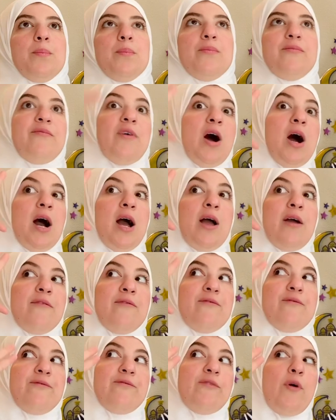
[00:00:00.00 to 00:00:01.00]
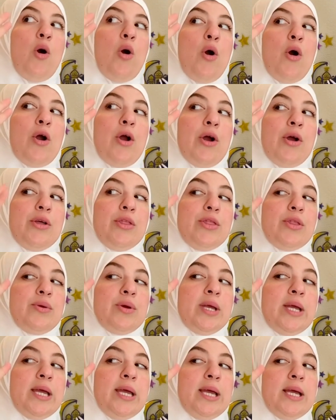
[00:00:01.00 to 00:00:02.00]
5, 4,
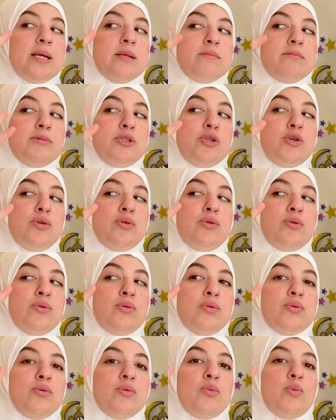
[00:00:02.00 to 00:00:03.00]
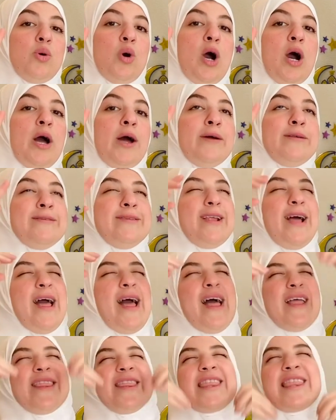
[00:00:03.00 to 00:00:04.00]
3, 2, 1,
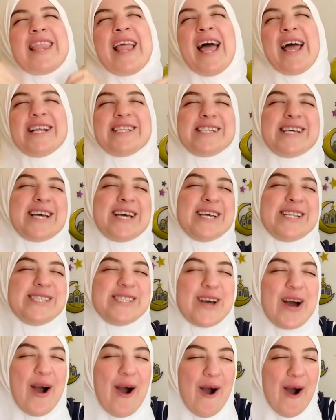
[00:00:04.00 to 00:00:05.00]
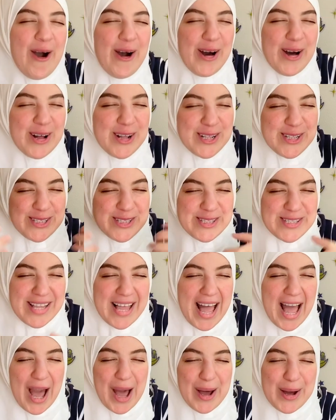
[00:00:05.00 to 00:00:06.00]
and let it all
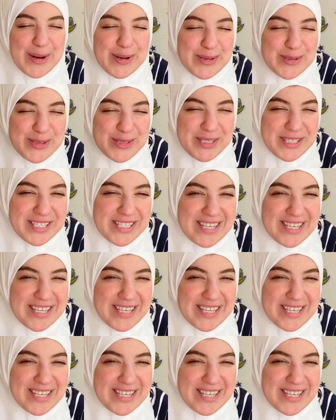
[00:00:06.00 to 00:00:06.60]
out.